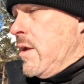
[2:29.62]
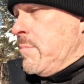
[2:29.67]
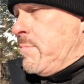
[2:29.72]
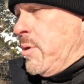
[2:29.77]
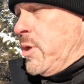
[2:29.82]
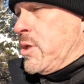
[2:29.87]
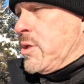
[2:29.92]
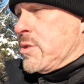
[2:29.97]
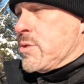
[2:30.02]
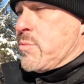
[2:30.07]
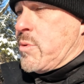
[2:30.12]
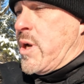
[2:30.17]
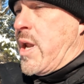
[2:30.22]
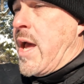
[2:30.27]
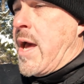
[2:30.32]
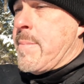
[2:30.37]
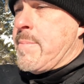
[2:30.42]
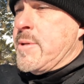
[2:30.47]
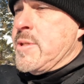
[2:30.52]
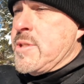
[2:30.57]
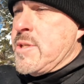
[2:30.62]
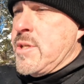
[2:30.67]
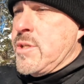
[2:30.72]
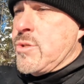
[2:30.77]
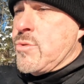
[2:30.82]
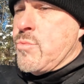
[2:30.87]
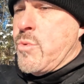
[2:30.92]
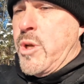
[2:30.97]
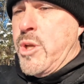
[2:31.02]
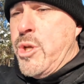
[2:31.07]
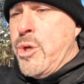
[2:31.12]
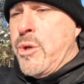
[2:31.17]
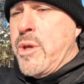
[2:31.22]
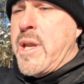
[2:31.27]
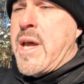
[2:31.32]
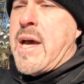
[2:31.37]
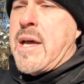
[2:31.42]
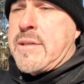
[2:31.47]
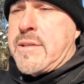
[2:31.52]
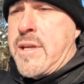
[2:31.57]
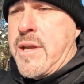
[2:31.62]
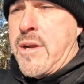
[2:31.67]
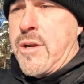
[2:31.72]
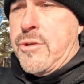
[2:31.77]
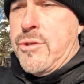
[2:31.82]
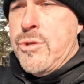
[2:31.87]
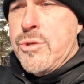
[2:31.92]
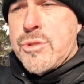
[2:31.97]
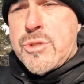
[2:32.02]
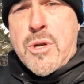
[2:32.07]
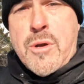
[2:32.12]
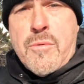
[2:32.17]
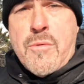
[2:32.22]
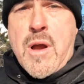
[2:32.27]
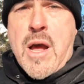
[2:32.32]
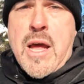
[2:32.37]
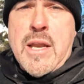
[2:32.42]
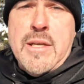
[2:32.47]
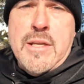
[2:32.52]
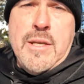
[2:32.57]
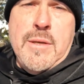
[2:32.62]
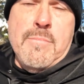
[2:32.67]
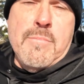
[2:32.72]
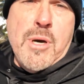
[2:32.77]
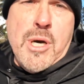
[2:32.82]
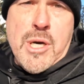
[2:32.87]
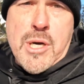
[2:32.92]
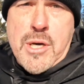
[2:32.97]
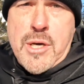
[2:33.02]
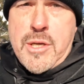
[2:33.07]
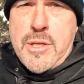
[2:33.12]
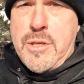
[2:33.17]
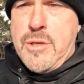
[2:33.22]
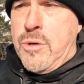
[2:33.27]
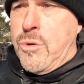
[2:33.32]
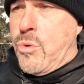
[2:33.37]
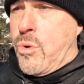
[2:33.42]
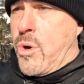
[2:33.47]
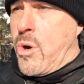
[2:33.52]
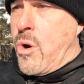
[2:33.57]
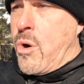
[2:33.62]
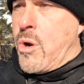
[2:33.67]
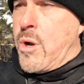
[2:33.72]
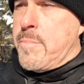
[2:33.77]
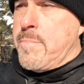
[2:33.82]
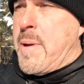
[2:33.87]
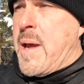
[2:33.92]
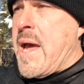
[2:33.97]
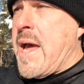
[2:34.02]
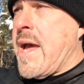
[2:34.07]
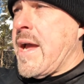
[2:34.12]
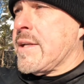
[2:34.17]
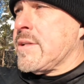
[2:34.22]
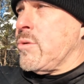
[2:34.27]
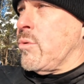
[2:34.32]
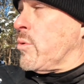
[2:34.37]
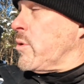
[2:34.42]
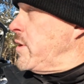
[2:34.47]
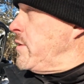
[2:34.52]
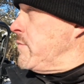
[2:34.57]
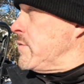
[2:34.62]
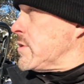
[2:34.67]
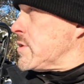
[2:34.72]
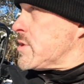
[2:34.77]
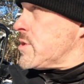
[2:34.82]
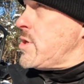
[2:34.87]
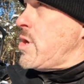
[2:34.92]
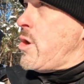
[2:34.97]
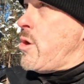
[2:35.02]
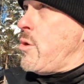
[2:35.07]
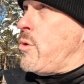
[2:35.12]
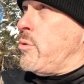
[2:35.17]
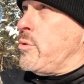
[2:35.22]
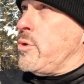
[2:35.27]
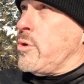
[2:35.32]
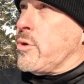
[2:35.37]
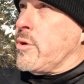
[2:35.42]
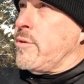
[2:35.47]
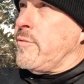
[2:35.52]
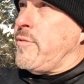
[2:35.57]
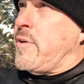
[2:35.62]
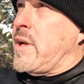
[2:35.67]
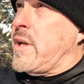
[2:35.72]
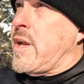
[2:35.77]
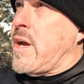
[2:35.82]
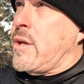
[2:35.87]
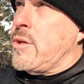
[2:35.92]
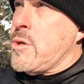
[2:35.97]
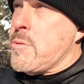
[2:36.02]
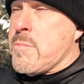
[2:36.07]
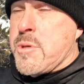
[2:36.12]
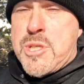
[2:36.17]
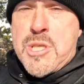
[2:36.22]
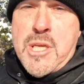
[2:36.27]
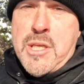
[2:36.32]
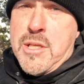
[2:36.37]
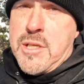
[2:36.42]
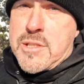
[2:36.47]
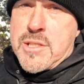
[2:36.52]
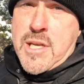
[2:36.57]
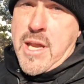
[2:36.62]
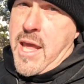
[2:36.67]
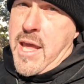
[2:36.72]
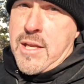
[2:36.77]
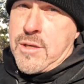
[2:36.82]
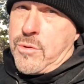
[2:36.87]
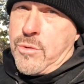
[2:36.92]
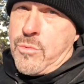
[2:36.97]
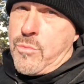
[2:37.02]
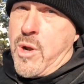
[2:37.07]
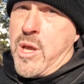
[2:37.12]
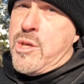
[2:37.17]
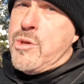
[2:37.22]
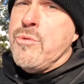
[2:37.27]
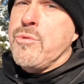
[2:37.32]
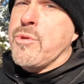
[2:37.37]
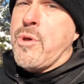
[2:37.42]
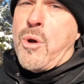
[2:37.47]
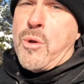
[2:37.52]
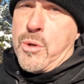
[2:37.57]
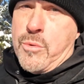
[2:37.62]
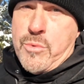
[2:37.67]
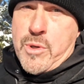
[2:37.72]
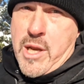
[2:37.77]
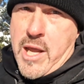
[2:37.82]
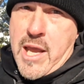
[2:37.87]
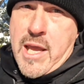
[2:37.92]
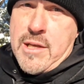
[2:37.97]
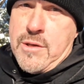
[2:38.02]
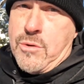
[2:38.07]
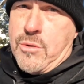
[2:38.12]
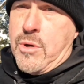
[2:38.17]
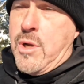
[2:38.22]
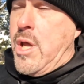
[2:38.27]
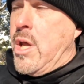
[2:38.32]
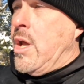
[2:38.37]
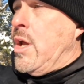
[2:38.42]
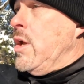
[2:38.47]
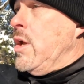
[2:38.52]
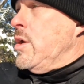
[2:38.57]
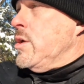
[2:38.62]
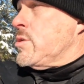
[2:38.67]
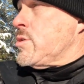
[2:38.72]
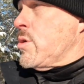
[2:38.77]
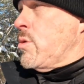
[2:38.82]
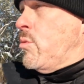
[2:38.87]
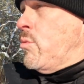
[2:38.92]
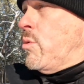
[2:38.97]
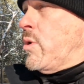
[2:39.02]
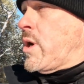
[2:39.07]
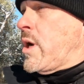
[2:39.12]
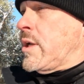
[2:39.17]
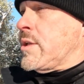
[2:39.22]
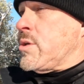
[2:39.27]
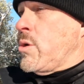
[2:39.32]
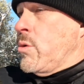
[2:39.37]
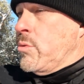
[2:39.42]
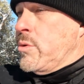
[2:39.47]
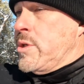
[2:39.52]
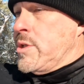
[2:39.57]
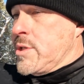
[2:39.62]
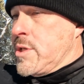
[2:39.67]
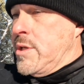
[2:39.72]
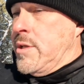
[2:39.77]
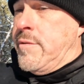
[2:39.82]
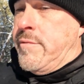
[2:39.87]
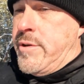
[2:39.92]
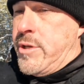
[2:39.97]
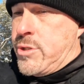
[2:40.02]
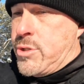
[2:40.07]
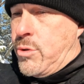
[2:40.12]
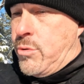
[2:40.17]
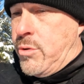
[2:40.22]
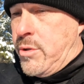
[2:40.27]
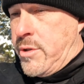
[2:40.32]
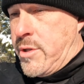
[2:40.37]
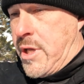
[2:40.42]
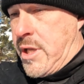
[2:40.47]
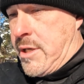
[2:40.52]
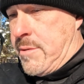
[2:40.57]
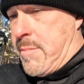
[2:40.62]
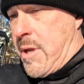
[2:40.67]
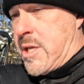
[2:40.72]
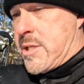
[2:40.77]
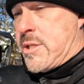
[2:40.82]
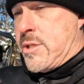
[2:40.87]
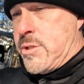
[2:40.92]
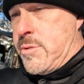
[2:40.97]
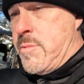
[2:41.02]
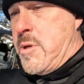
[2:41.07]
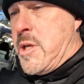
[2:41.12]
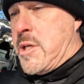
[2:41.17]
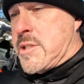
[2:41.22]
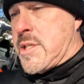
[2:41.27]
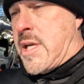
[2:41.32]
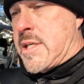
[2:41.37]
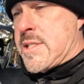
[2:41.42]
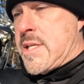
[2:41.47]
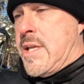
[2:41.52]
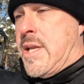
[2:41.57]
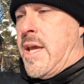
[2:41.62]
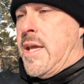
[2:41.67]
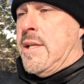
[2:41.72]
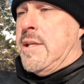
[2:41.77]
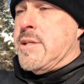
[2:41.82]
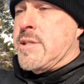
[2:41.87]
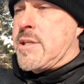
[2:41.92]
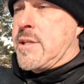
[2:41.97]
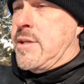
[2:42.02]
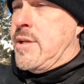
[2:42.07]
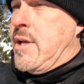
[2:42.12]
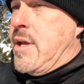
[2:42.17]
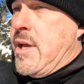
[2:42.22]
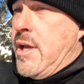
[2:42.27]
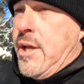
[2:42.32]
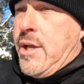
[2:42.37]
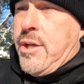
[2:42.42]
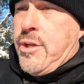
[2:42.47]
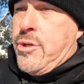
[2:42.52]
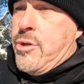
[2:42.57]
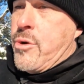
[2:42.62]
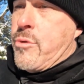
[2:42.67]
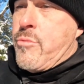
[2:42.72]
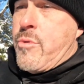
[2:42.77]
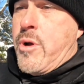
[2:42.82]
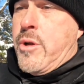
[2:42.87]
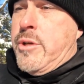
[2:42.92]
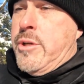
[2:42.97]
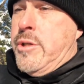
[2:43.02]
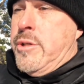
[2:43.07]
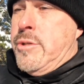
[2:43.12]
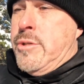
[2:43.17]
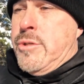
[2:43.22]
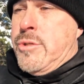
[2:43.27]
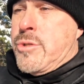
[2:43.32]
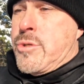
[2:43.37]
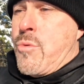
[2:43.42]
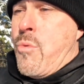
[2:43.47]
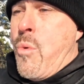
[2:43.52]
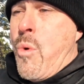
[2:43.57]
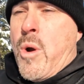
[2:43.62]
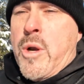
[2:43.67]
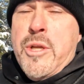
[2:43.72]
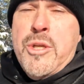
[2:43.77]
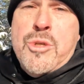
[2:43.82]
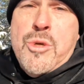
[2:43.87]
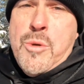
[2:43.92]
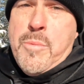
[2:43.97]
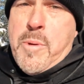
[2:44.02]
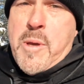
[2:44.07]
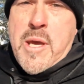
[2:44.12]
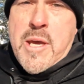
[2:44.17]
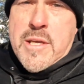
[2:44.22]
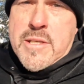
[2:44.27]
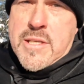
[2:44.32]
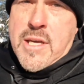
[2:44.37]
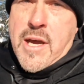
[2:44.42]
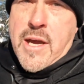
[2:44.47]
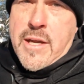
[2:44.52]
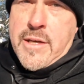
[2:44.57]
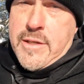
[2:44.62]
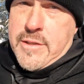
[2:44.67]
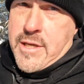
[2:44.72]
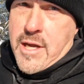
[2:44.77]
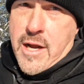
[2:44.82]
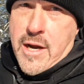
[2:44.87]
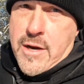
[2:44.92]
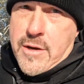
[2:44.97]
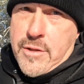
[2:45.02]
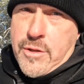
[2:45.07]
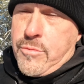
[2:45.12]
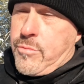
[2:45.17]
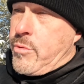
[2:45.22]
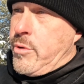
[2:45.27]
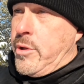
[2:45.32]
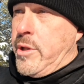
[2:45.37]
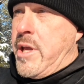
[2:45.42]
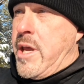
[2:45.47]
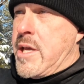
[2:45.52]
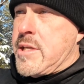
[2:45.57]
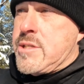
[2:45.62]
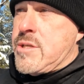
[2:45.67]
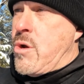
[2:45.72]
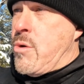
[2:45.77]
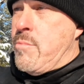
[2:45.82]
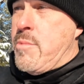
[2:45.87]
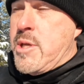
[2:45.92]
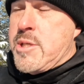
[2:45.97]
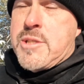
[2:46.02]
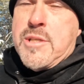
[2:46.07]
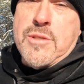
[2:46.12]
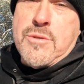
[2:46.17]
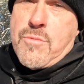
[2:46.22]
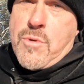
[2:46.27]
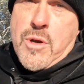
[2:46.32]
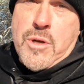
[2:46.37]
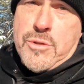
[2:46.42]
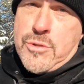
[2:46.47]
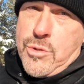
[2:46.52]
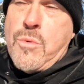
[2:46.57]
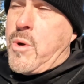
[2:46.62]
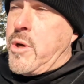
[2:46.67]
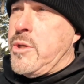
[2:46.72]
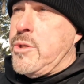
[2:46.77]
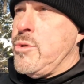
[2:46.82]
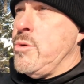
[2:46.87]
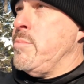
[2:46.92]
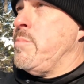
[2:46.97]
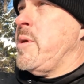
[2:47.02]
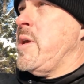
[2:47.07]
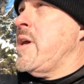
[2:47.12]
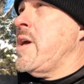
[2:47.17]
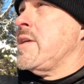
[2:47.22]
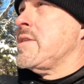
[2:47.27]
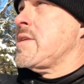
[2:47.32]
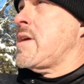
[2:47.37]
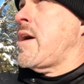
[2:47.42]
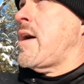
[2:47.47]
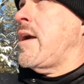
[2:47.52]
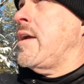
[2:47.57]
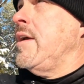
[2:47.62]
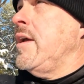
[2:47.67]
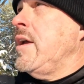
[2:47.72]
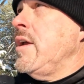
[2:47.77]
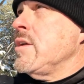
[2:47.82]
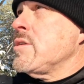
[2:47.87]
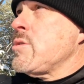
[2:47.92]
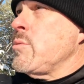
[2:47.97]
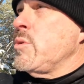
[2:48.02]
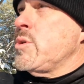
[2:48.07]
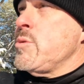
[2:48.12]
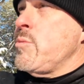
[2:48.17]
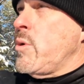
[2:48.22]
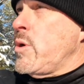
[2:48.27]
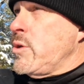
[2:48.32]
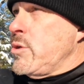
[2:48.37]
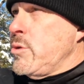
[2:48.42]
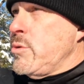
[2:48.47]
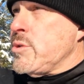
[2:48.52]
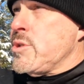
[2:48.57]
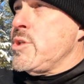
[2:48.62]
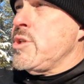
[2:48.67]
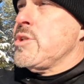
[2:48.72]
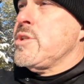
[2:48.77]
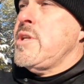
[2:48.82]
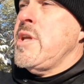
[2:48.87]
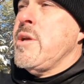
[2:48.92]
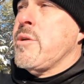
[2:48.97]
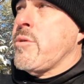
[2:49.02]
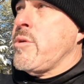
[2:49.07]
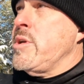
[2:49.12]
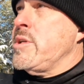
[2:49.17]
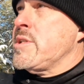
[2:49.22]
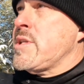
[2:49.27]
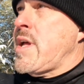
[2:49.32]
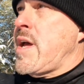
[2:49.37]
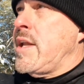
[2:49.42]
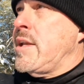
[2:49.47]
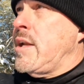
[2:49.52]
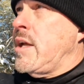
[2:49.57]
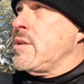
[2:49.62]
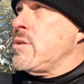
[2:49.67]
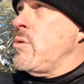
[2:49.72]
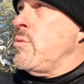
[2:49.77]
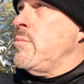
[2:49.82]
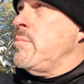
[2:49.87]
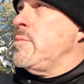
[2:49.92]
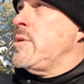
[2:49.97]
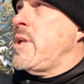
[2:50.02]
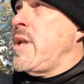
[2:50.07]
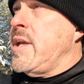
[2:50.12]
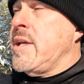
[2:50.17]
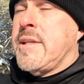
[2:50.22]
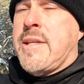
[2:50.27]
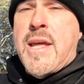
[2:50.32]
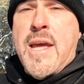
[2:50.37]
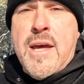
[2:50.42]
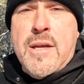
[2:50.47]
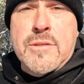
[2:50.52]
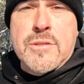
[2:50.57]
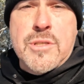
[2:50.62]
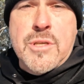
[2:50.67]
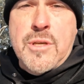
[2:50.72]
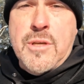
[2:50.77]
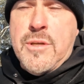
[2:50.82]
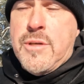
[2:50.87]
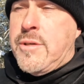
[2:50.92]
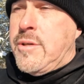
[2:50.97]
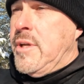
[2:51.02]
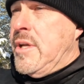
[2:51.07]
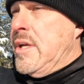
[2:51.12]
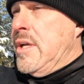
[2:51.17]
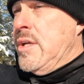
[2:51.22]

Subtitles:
Because what happens is when you get out there and you start riding in the mud or hard packed or even snow, you're going to find out your machine doesn't handle the way you thought it would handle. So what I told this individual that messaged me is, I said, hey, listen, you're running 22 PSI in a tire that really has no business running 22 PSI. So what you want to do is just decrease that. And I told him to take it down to